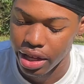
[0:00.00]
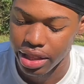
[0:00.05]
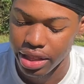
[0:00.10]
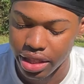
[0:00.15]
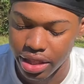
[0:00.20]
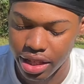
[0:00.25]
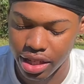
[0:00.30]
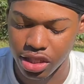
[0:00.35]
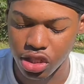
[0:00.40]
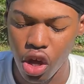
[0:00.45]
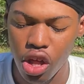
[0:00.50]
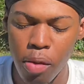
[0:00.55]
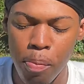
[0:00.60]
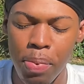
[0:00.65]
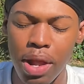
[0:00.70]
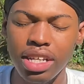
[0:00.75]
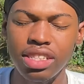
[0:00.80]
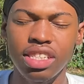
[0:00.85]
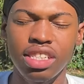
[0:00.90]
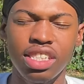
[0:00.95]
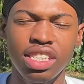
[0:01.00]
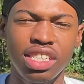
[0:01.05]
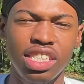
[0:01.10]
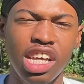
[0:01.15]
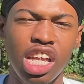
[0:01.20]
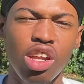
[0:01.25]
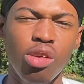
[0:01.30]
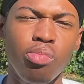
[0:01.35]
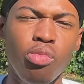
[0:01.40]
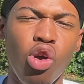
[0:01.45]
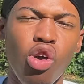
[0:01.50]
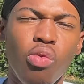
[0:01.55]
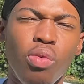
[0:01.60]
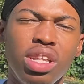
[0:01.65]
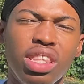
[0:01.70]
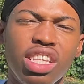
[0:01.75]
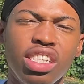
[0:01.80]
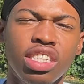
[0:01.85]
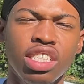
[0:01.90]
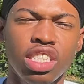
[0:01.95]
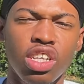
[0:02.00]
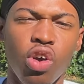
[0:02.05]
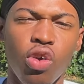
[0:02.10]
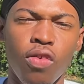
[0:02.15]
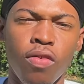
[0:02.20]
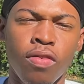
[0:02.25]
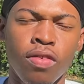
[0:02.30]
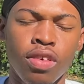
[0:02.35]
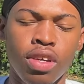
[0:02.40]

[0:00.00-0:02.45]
The solar plexus is dealing more with the self.